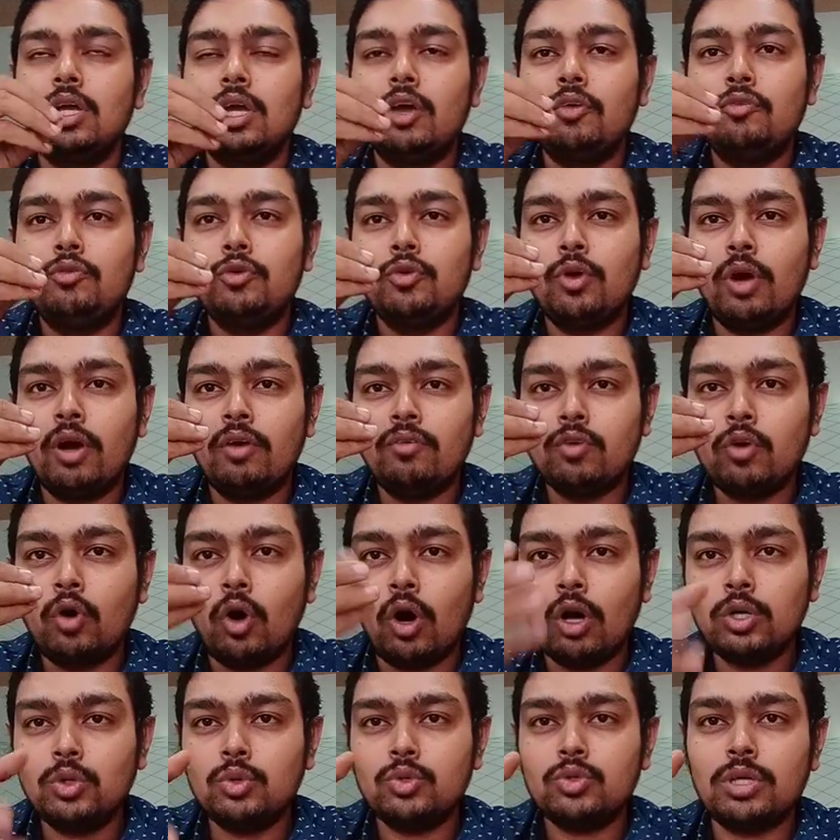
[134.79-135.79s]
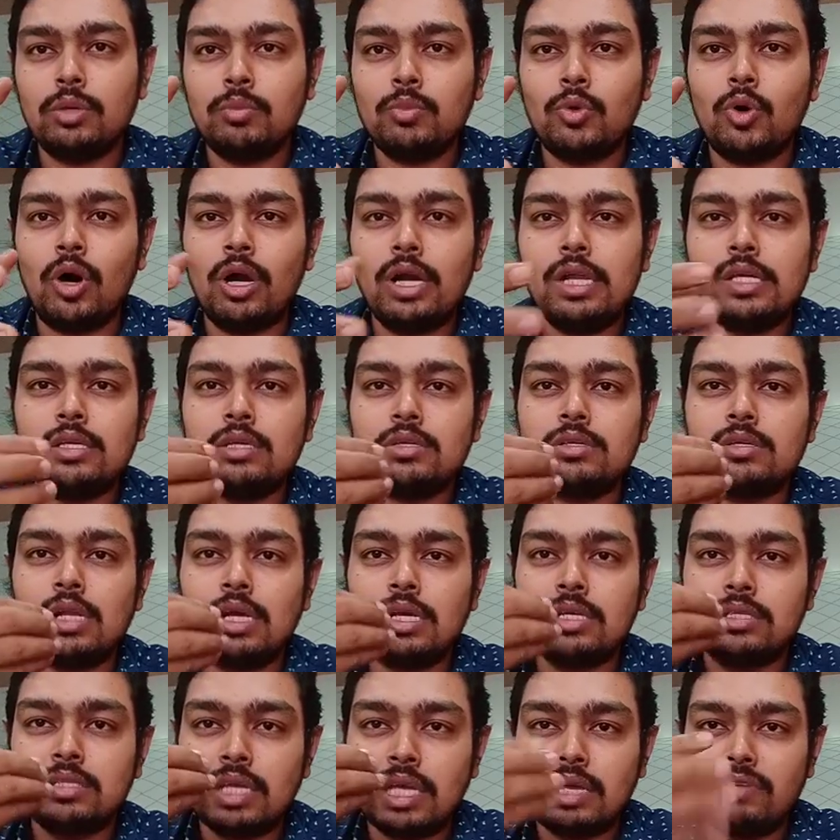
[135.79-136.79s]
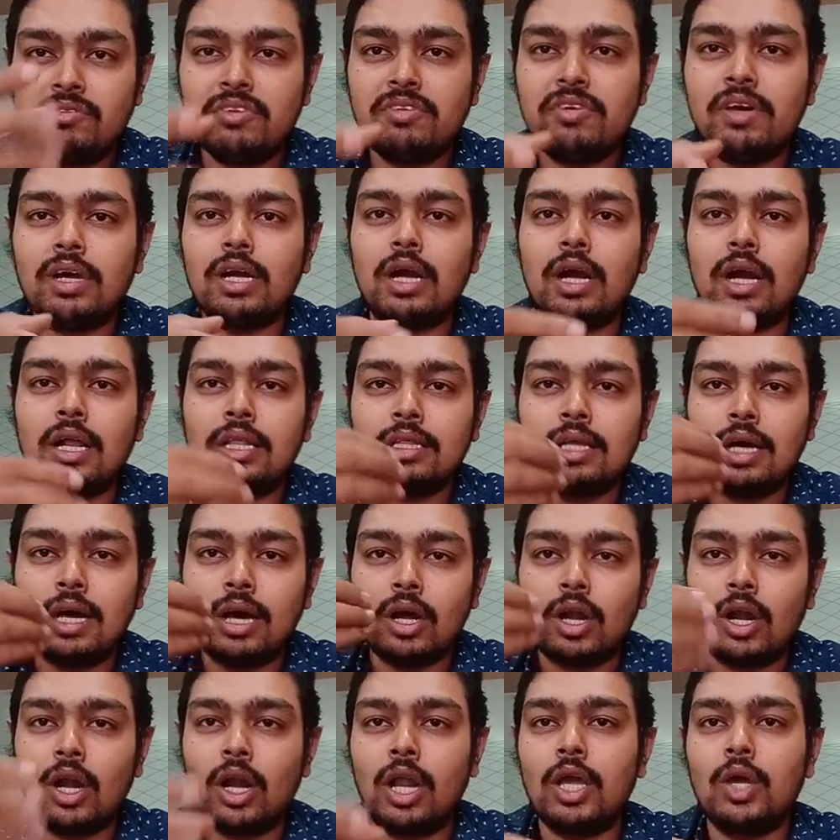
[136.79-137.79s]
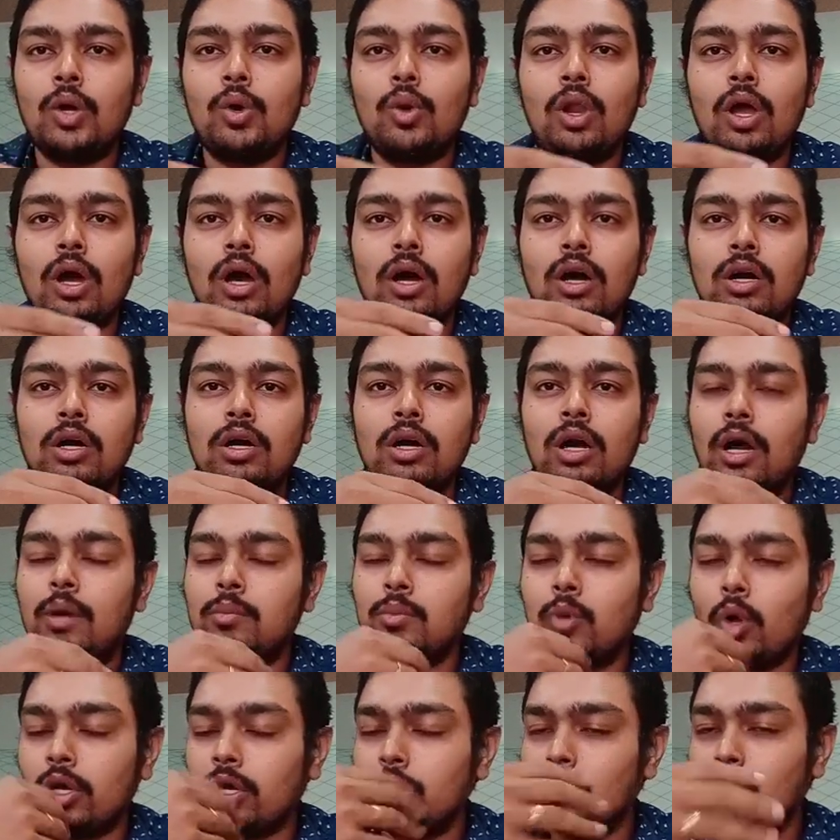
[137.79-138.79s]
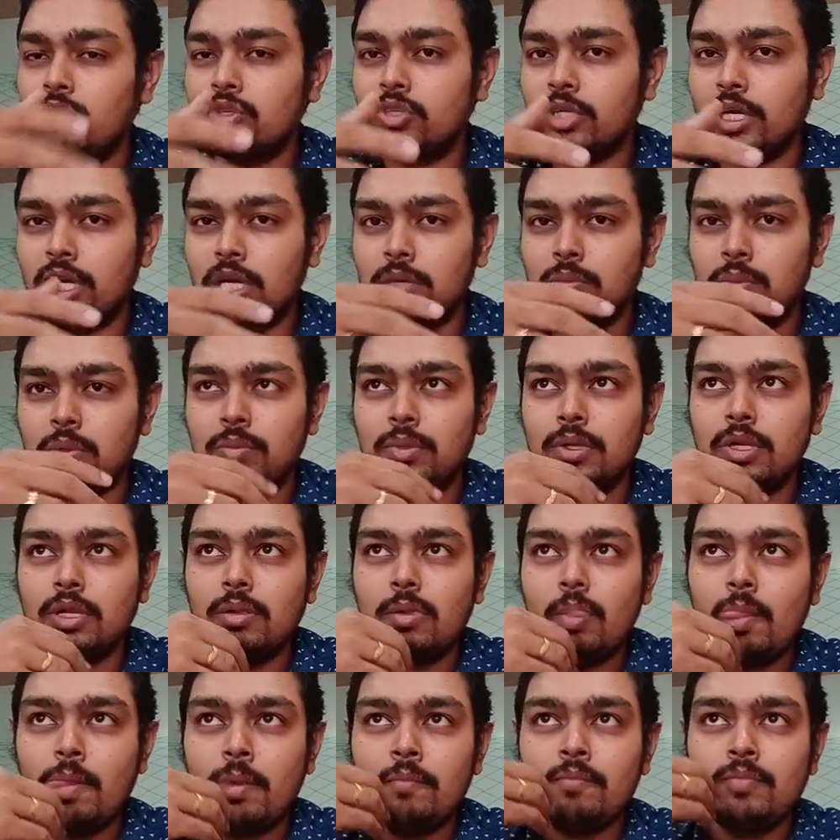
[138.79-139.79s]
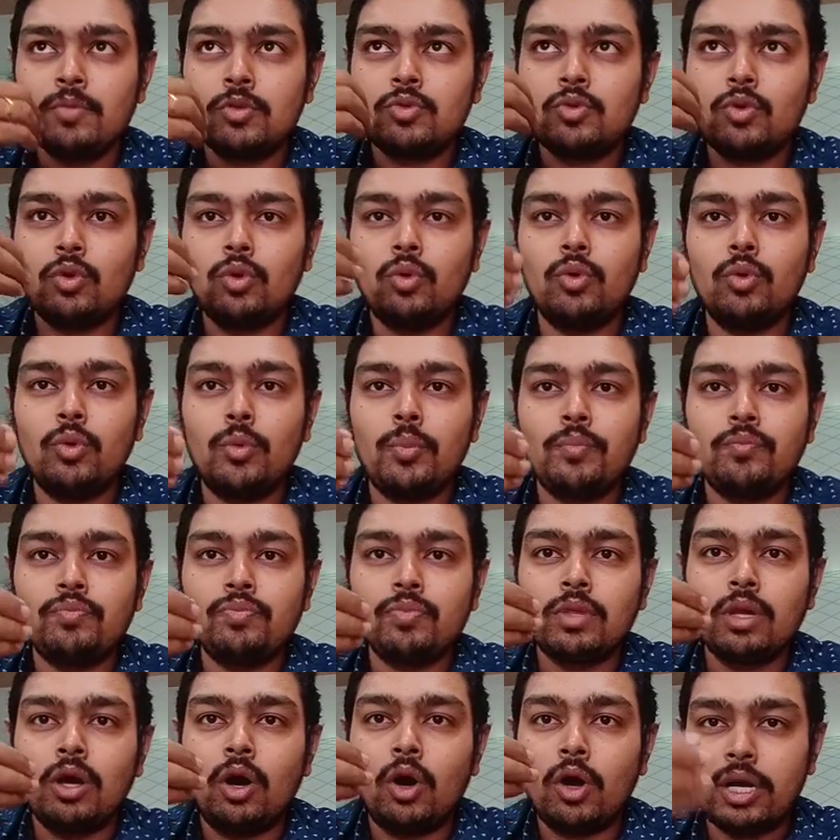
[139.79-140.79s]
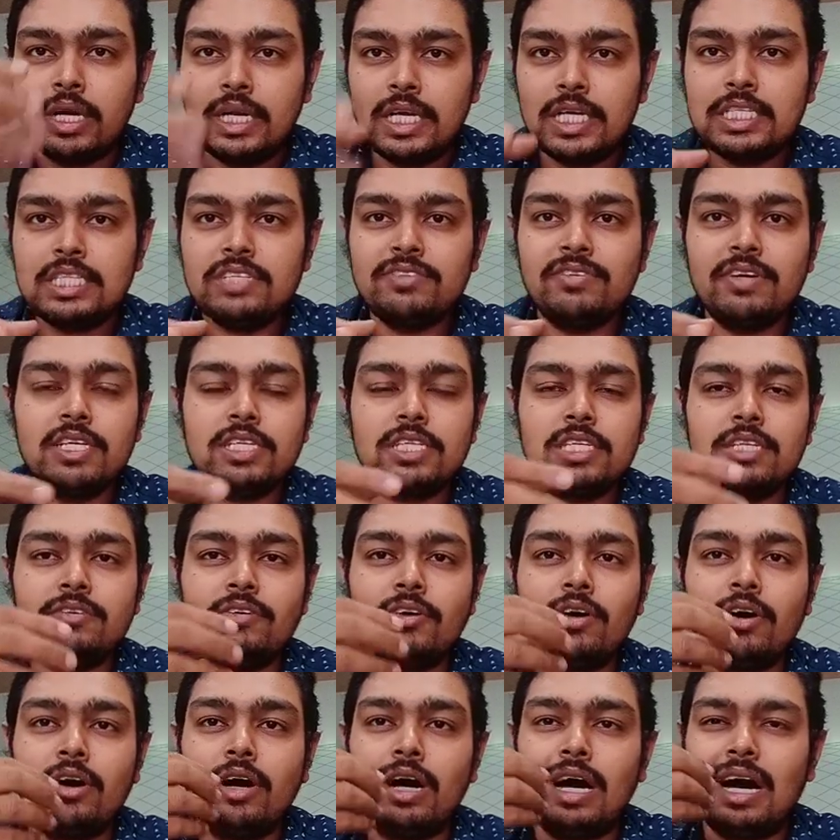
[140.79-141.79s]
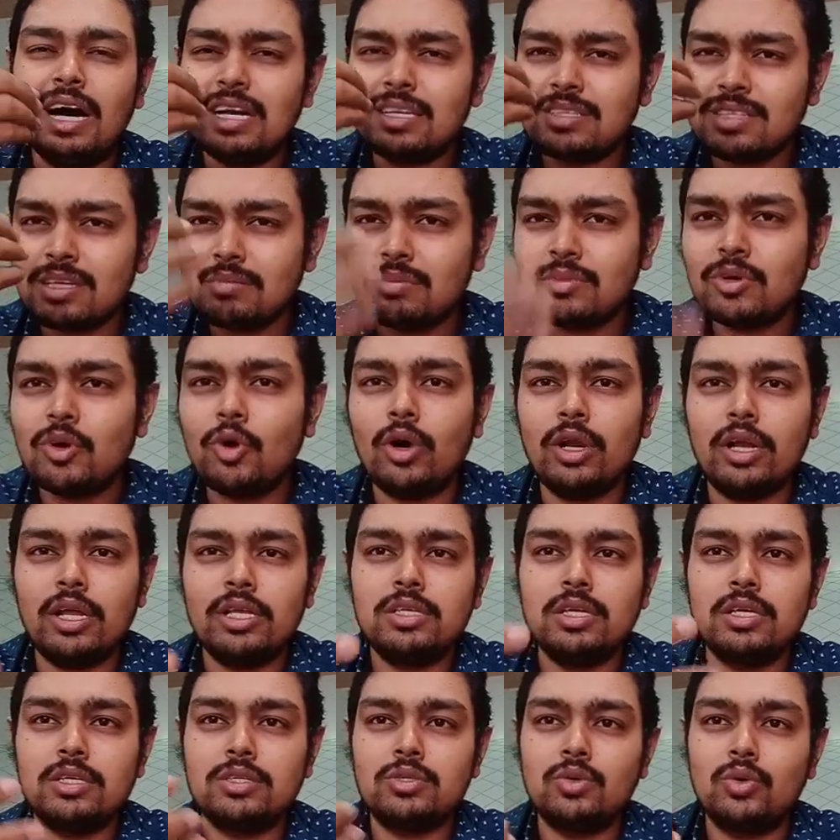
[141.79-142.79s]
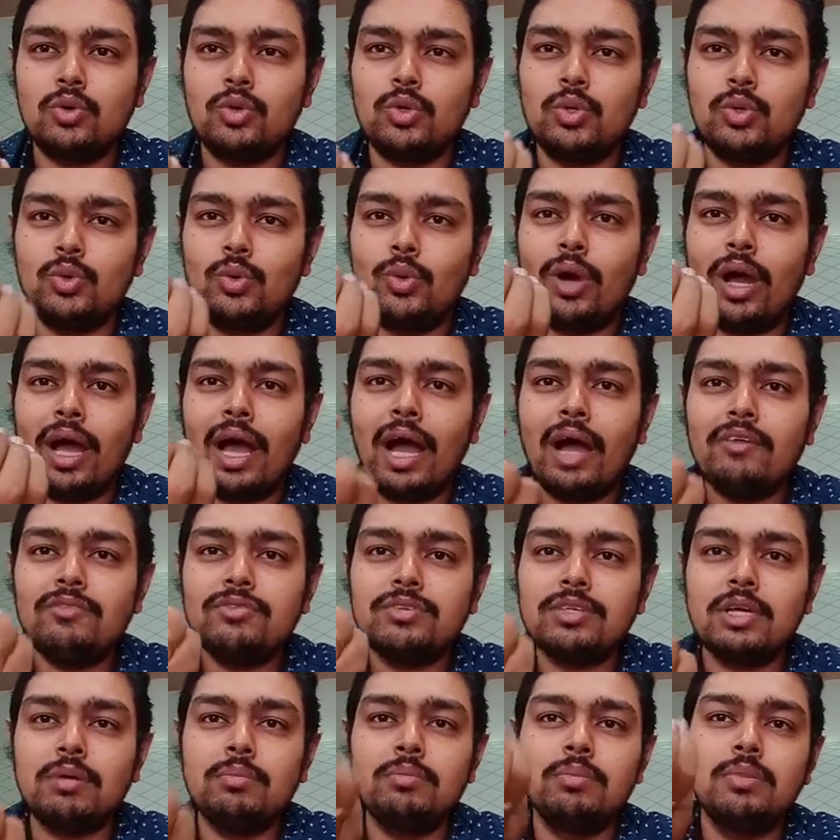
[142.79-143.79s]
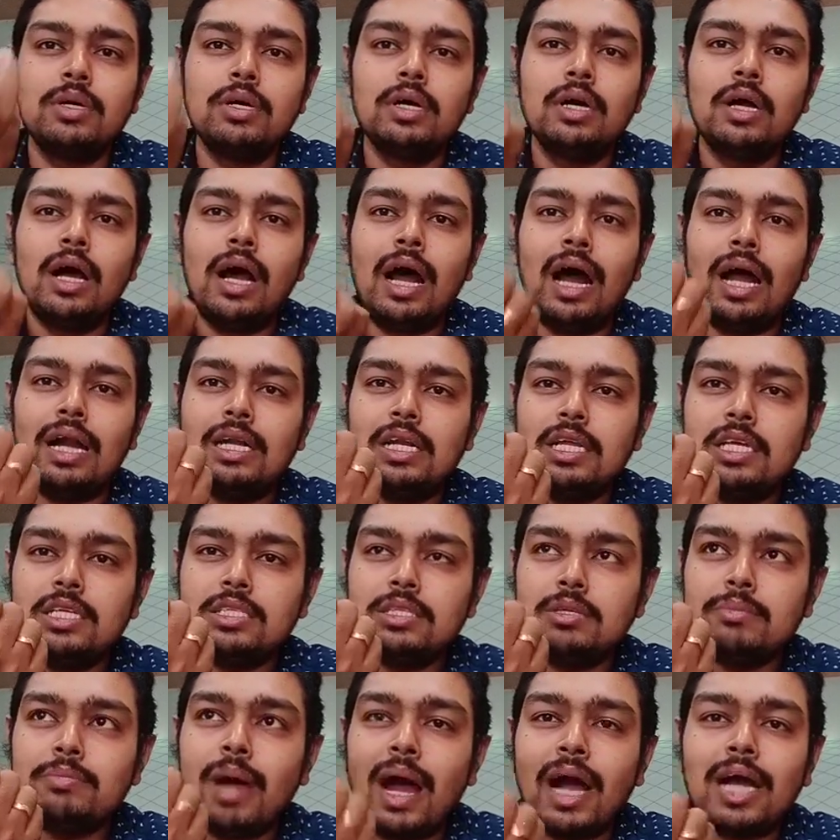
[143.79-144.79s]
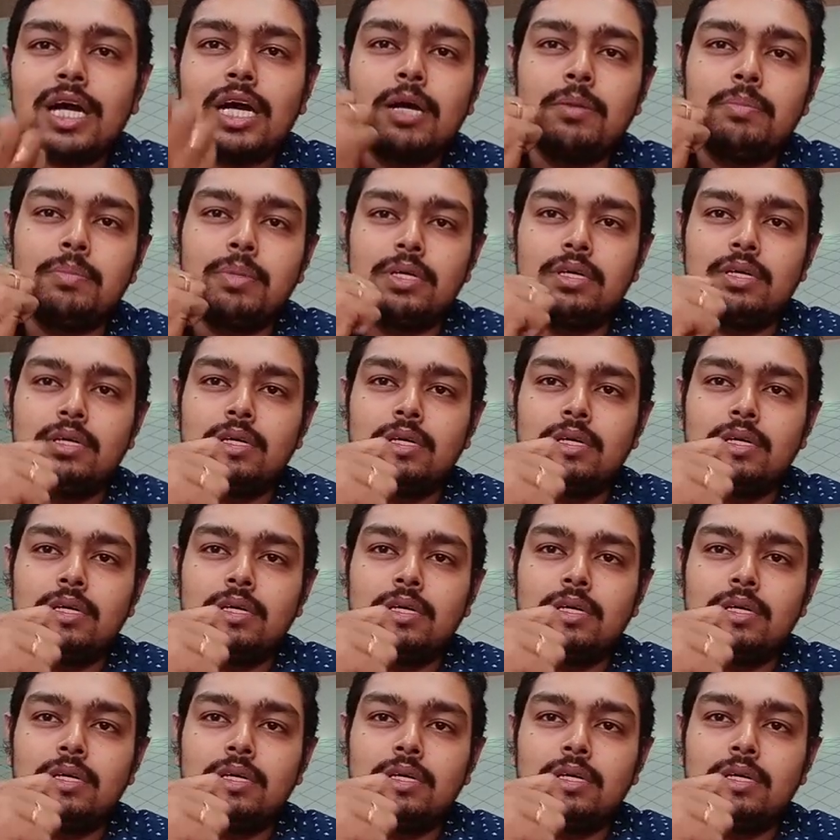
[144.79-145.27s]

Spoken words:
if you have gone to some colleges like, say, Vivekananda or Loyola, I'm talking about Chennai people, so, or DG Vaishnava or some colleges, you know, you have some at least backup.